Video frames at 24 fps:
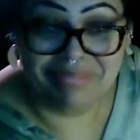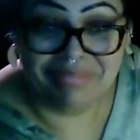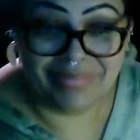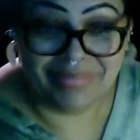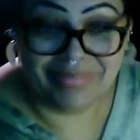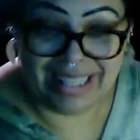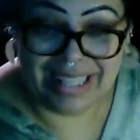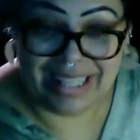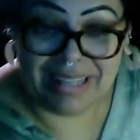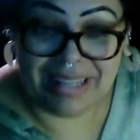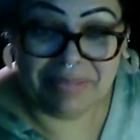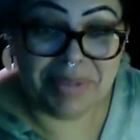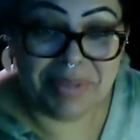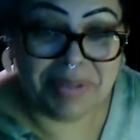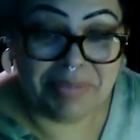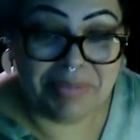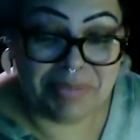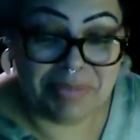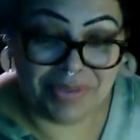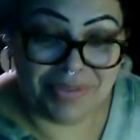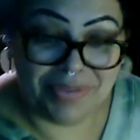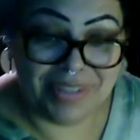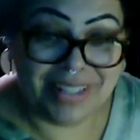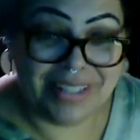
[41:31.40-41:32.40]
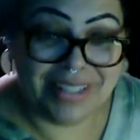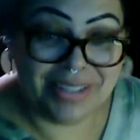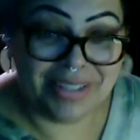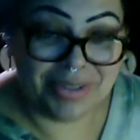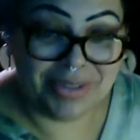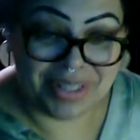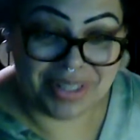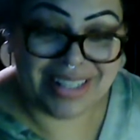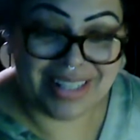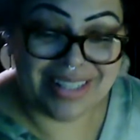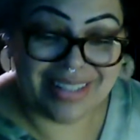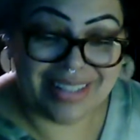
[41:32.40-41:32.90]
Keep it moving,
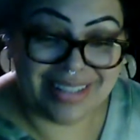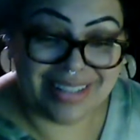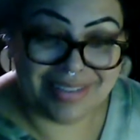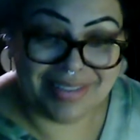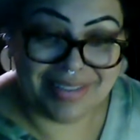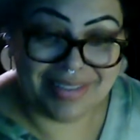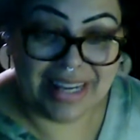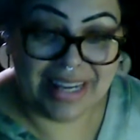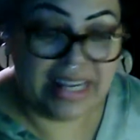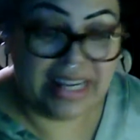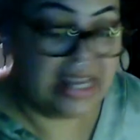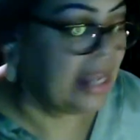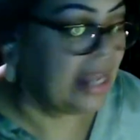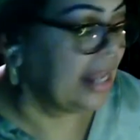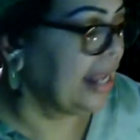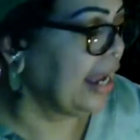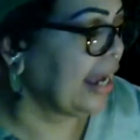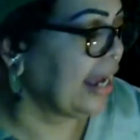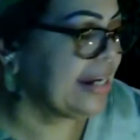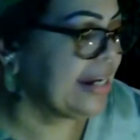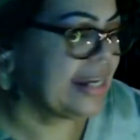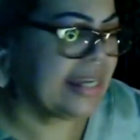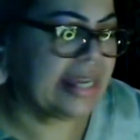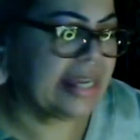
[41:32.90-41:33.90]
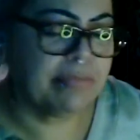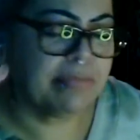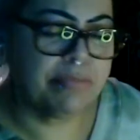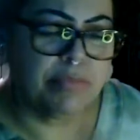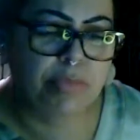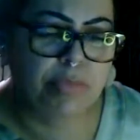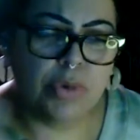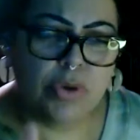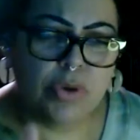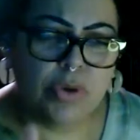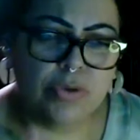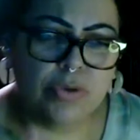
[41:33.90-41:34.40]
Taurus, right? And I get
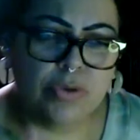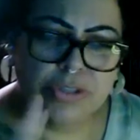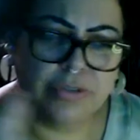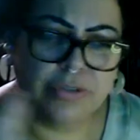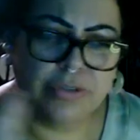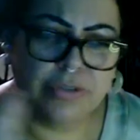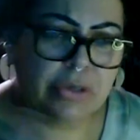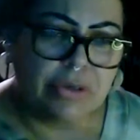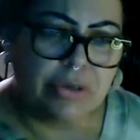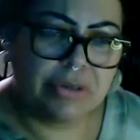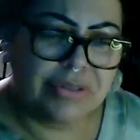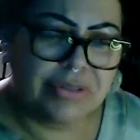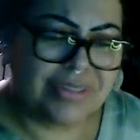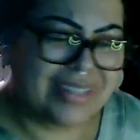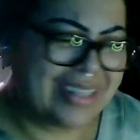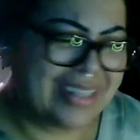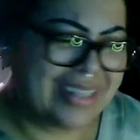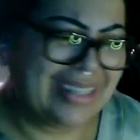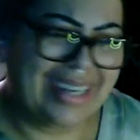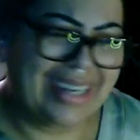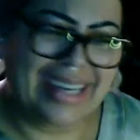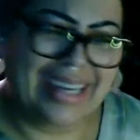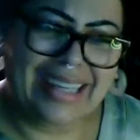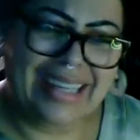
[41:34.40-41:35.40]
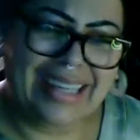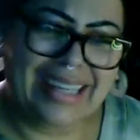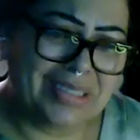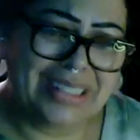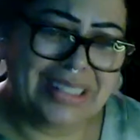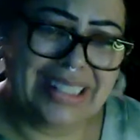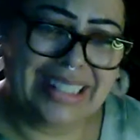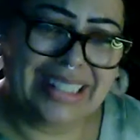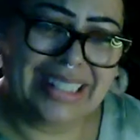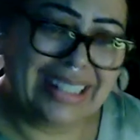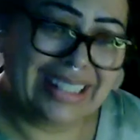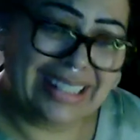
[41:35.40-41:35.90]
most of you are saying, yeah, no,
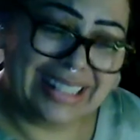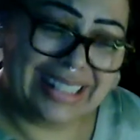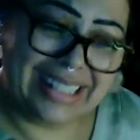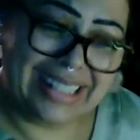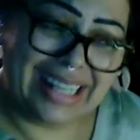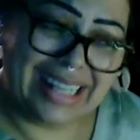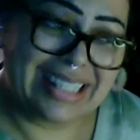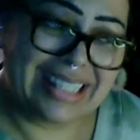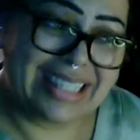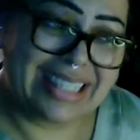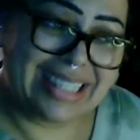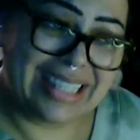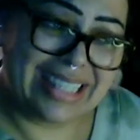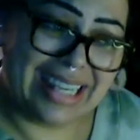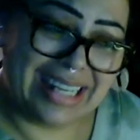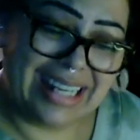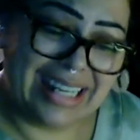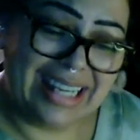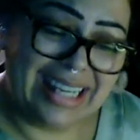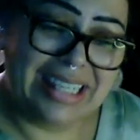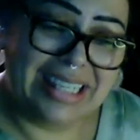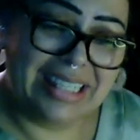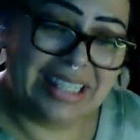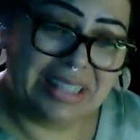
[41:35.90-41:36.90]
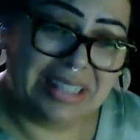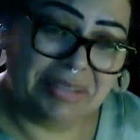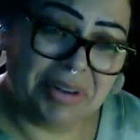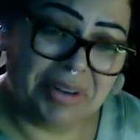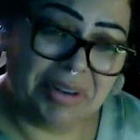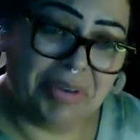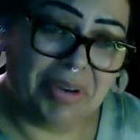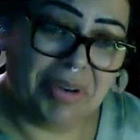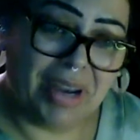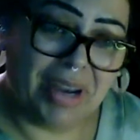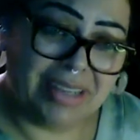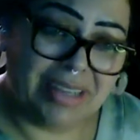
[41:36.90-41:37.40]
like that's an easy
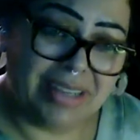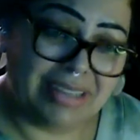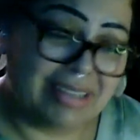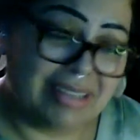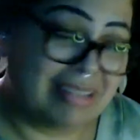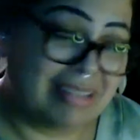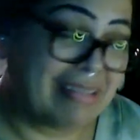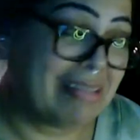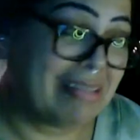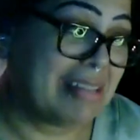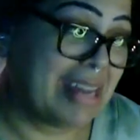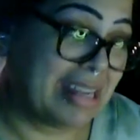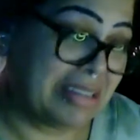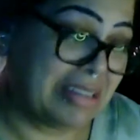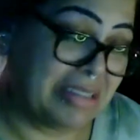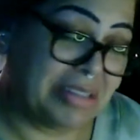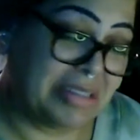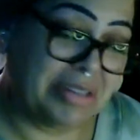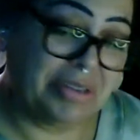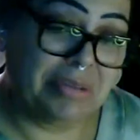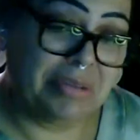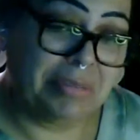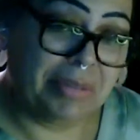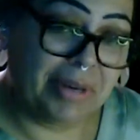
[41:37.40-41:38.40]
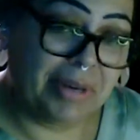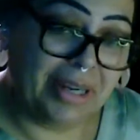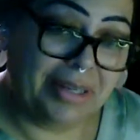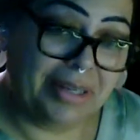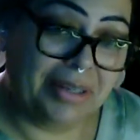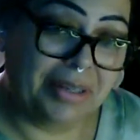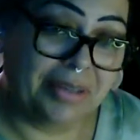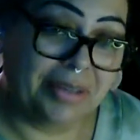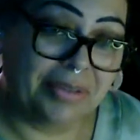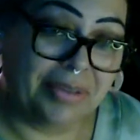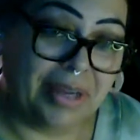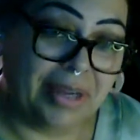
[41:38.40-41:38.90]
request. That's a
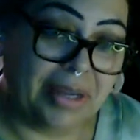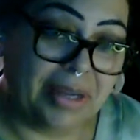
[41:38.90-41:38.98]
no-brainer, right?